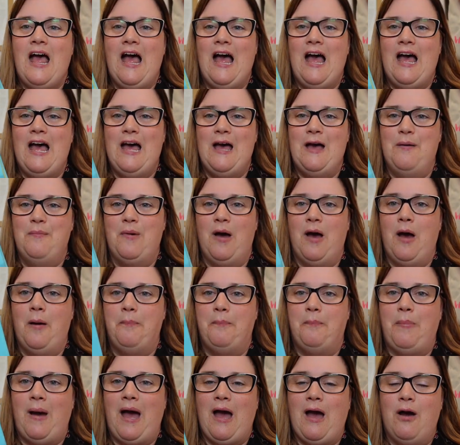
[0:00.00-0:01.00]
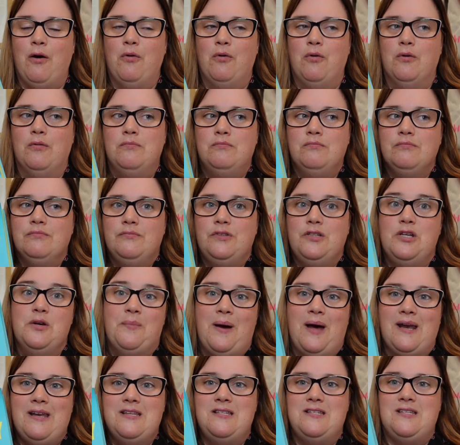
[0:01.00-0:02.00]
about
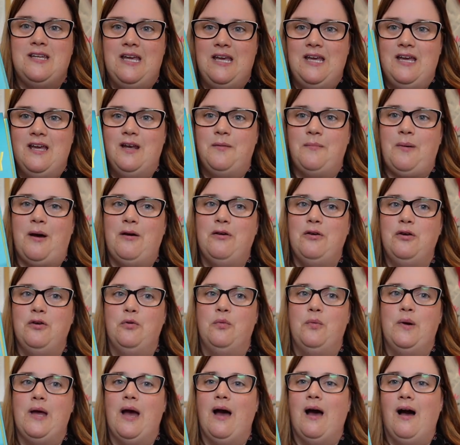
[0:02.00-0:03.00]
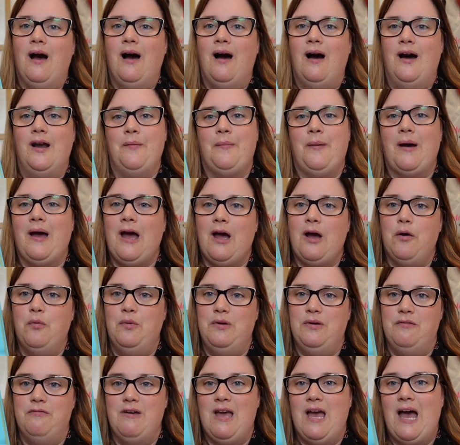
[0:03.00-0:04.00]
humanity and about who we are and about how
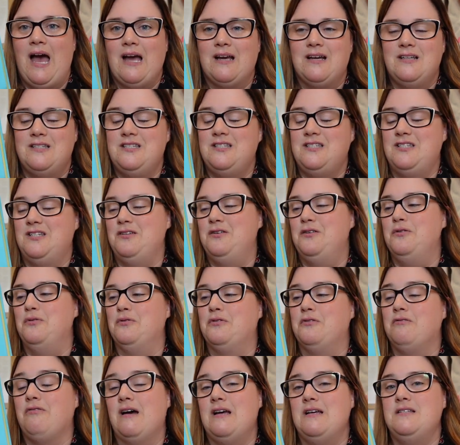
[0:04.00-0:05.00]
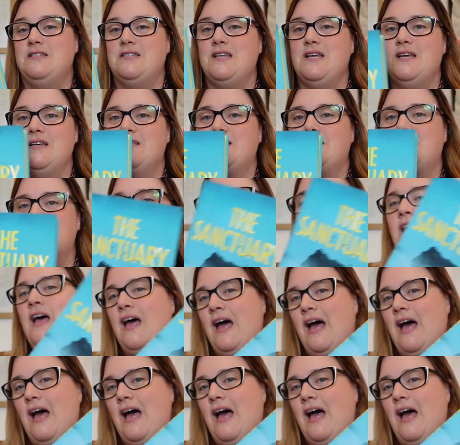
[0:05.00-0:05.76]
we react to crisis.